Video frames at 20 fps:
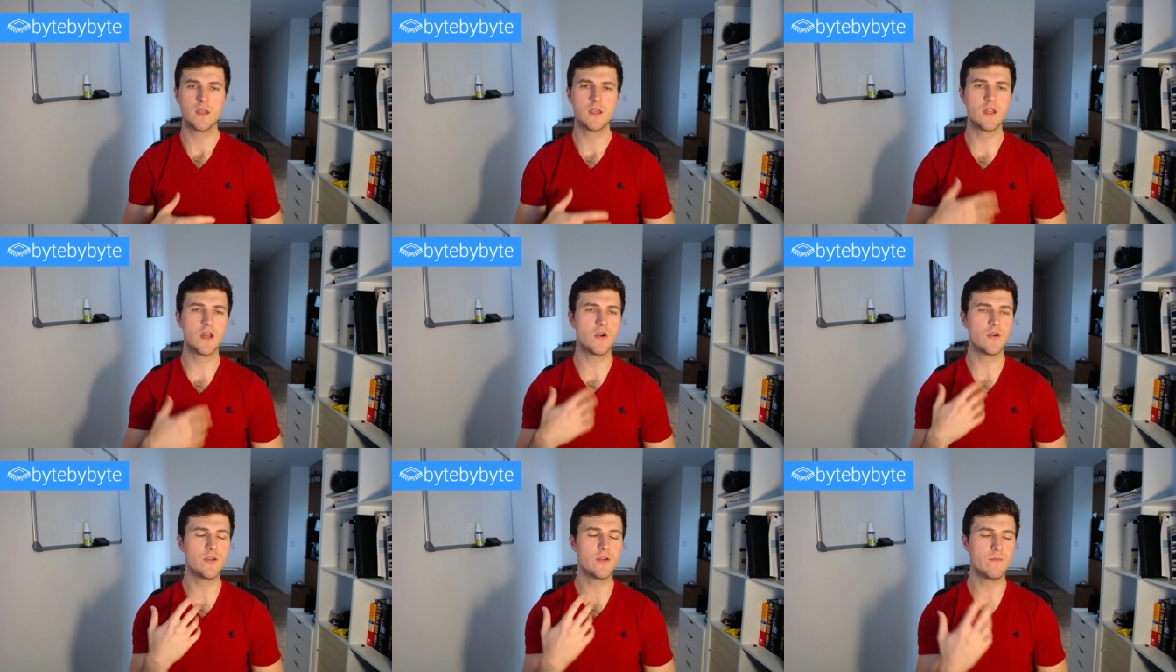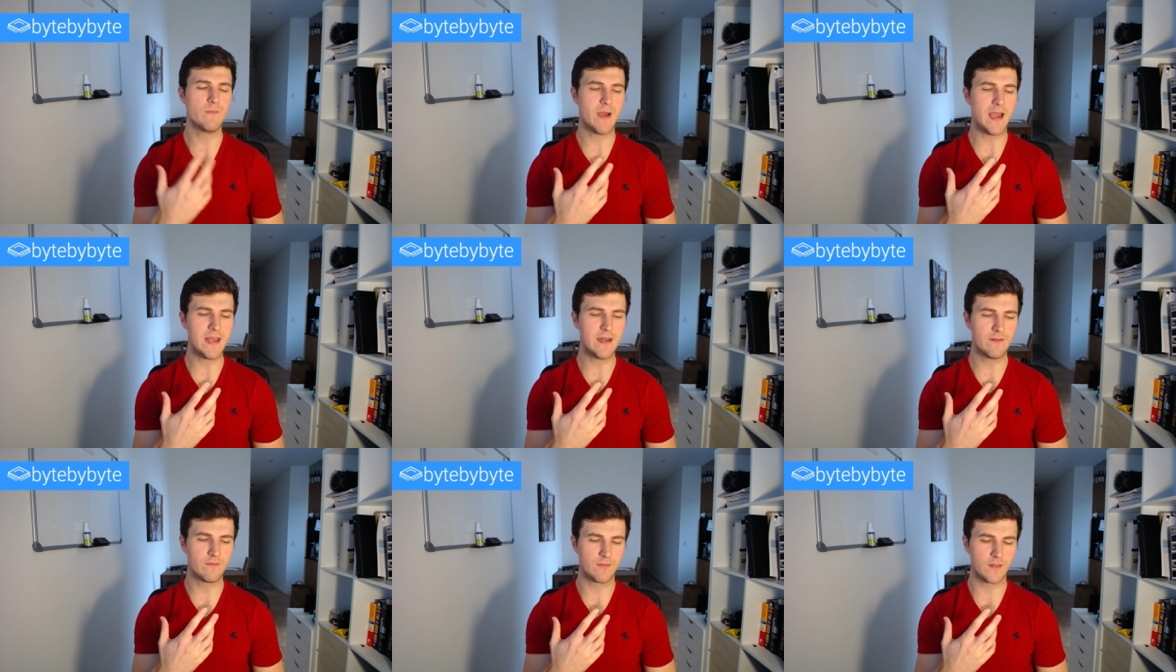you know, you
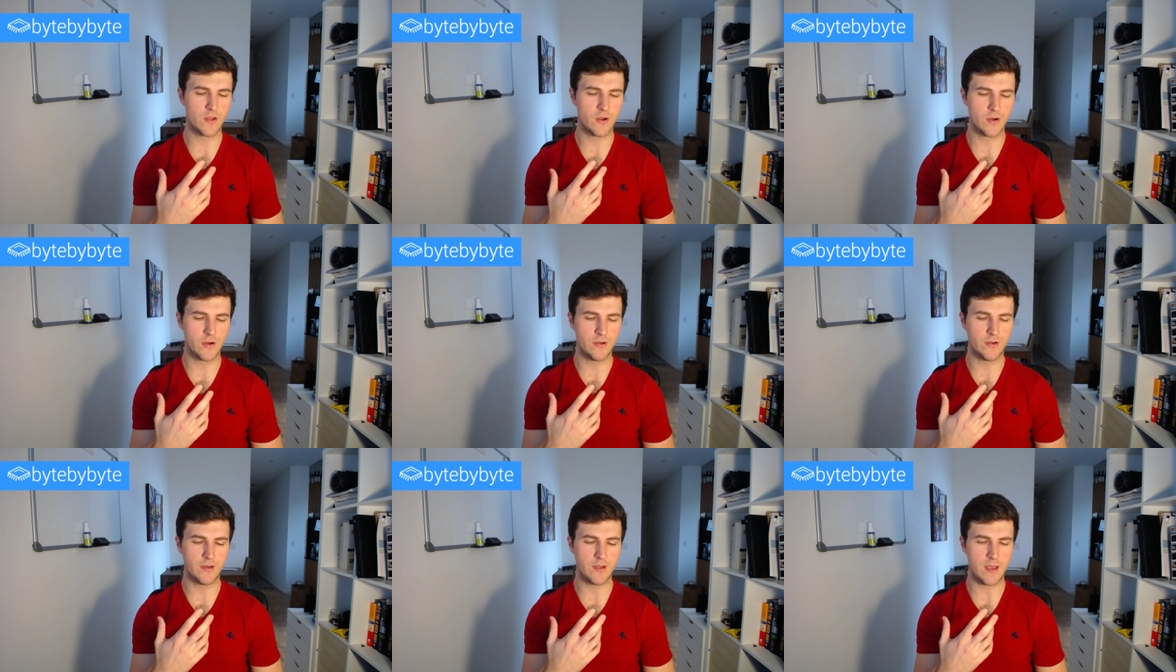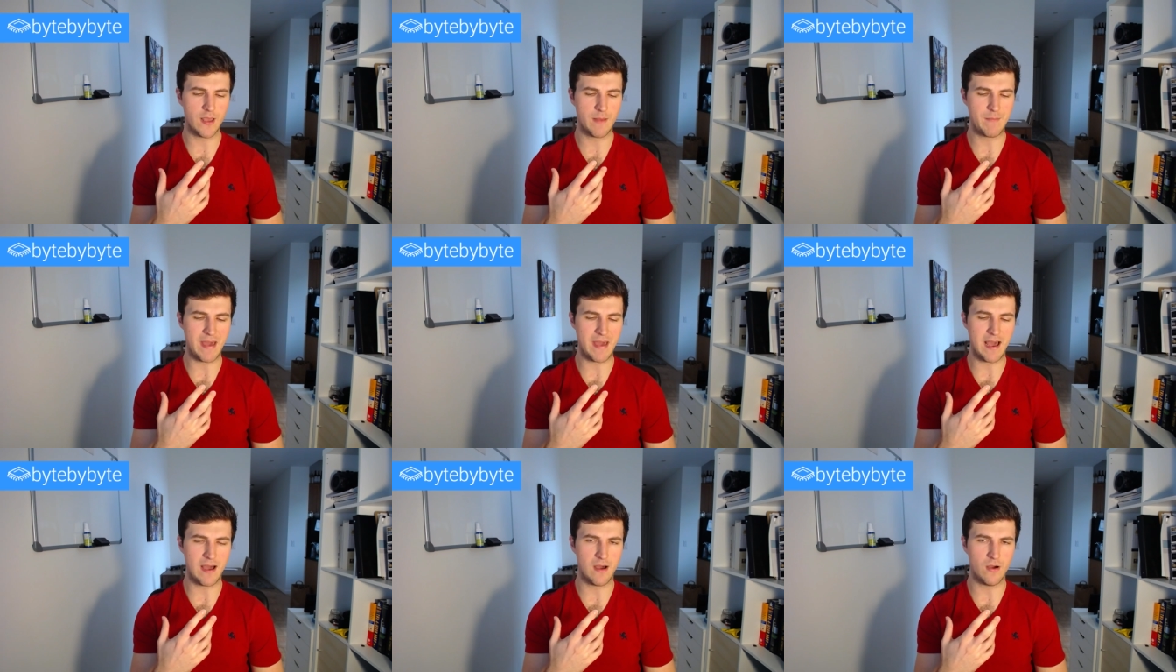might have learned
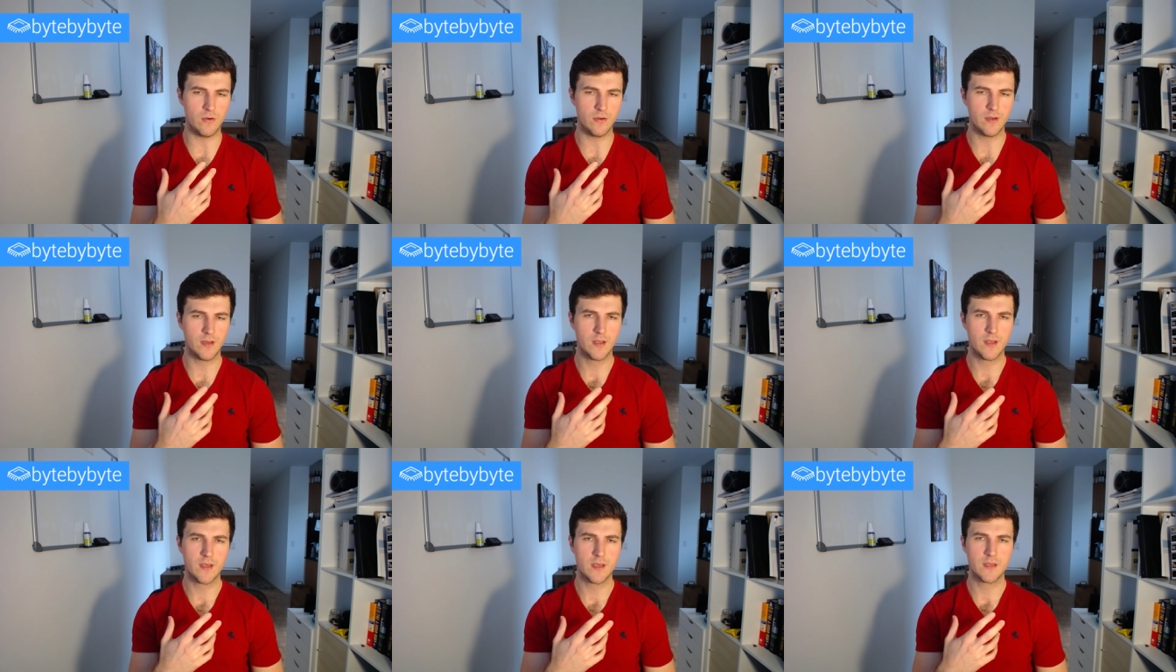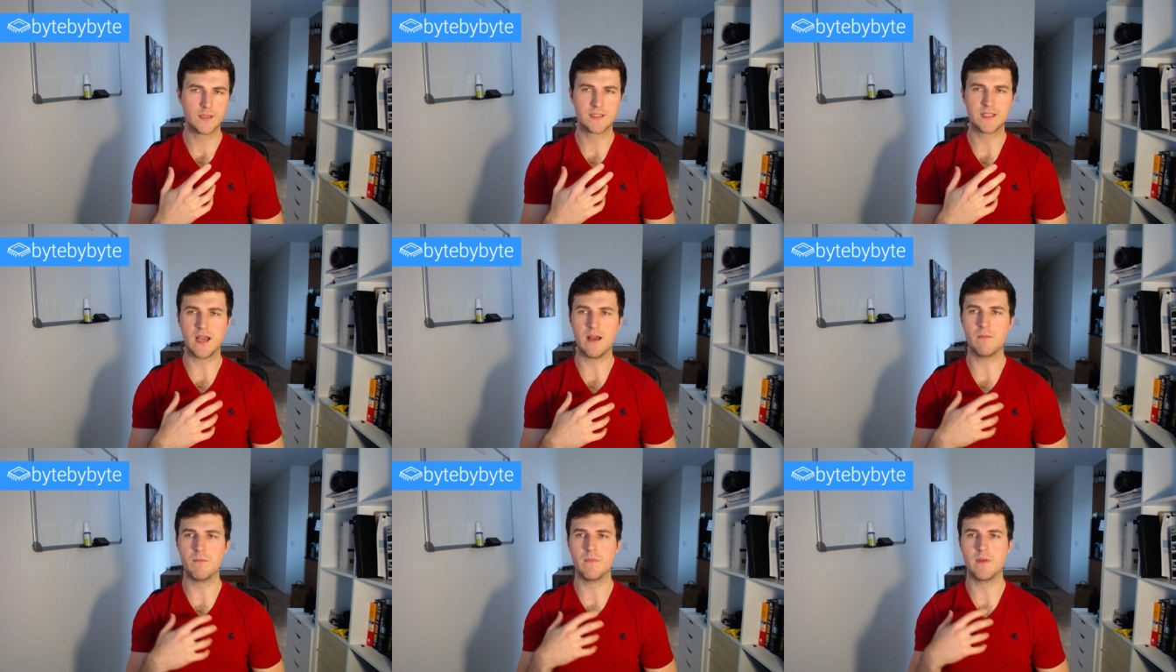about
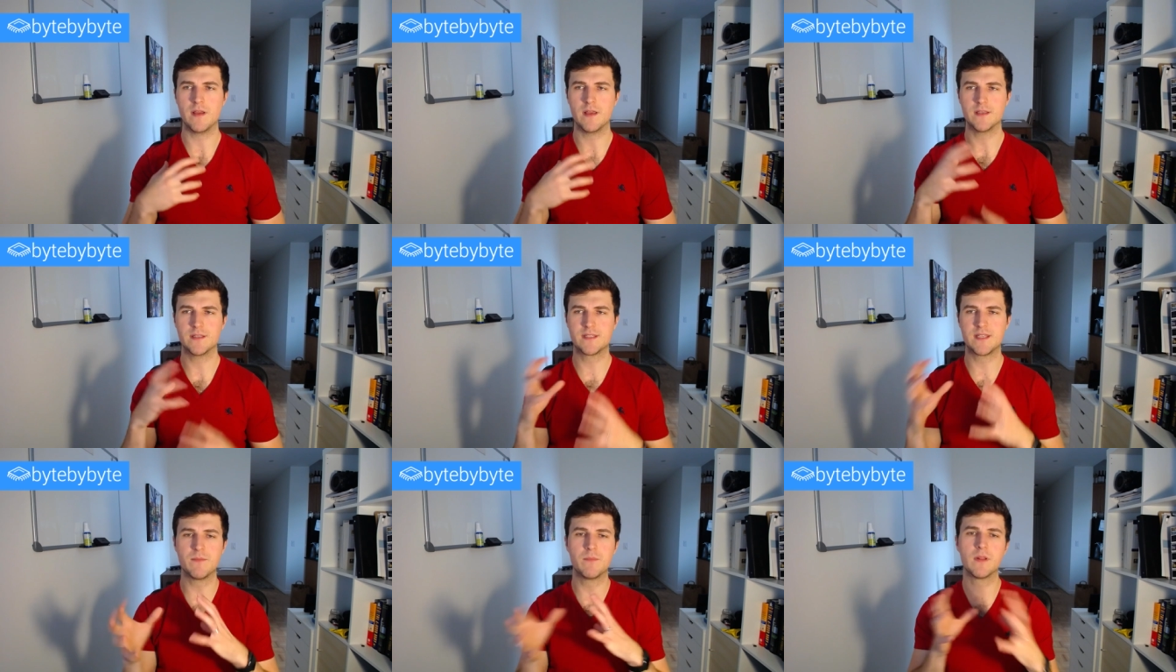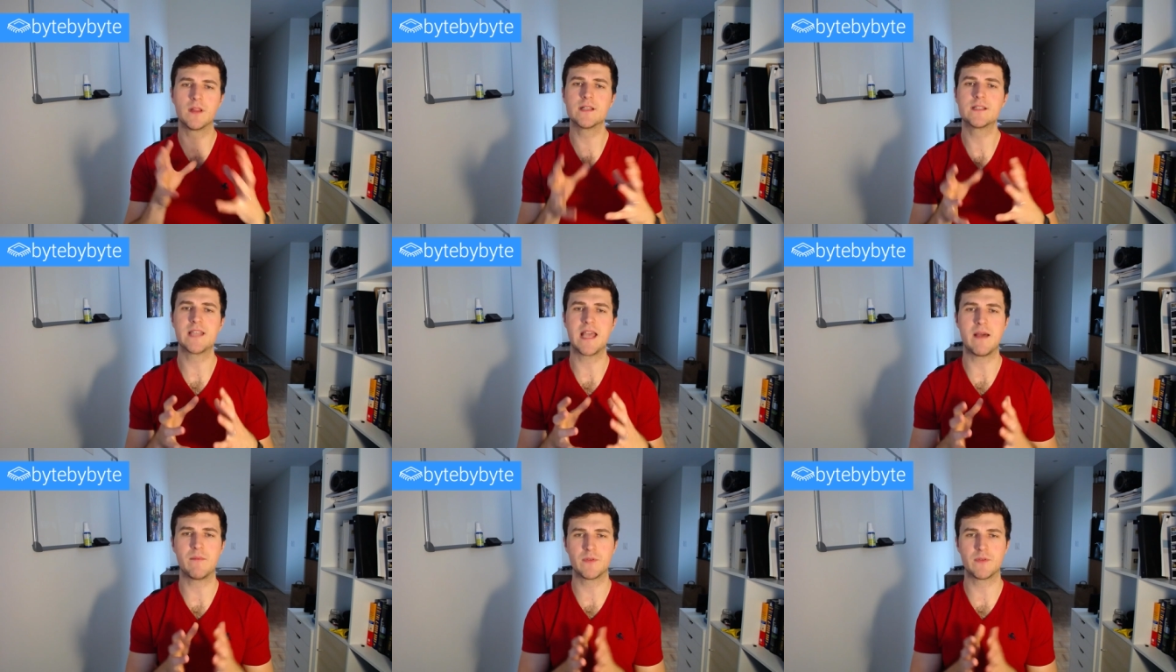some simple
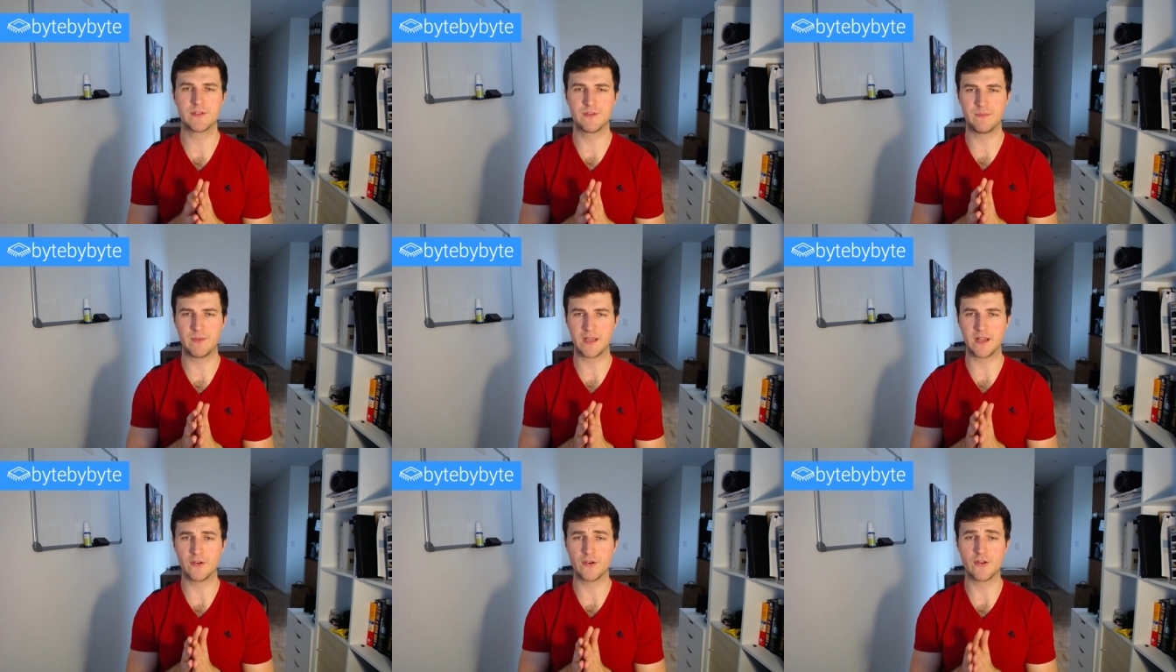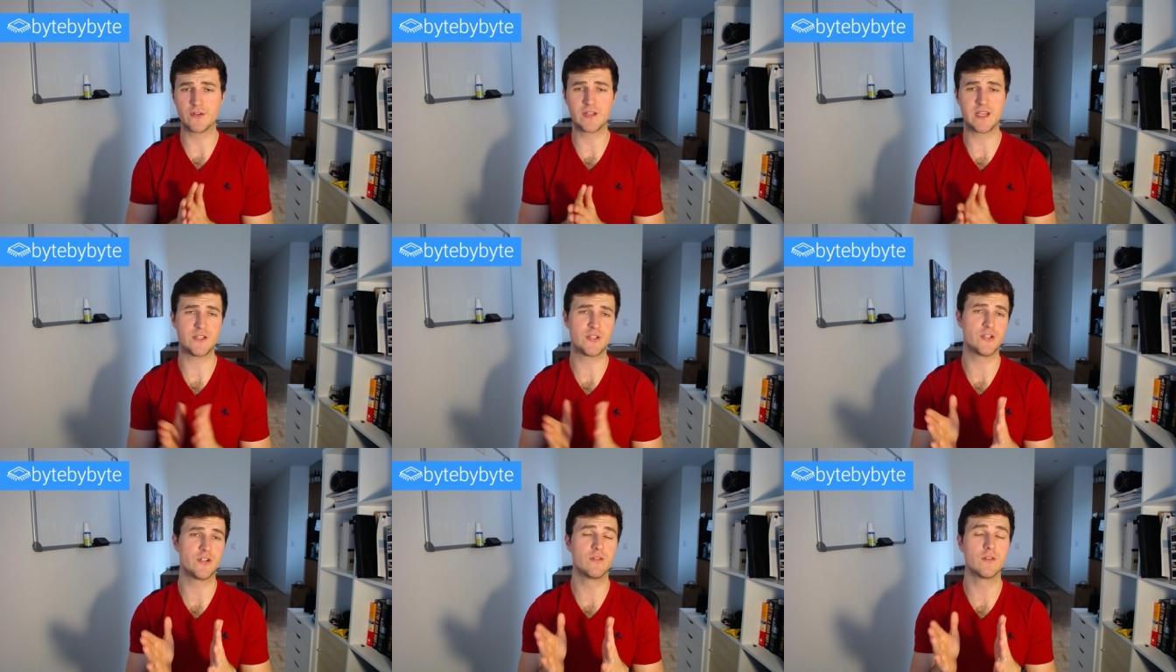examples of big O notation.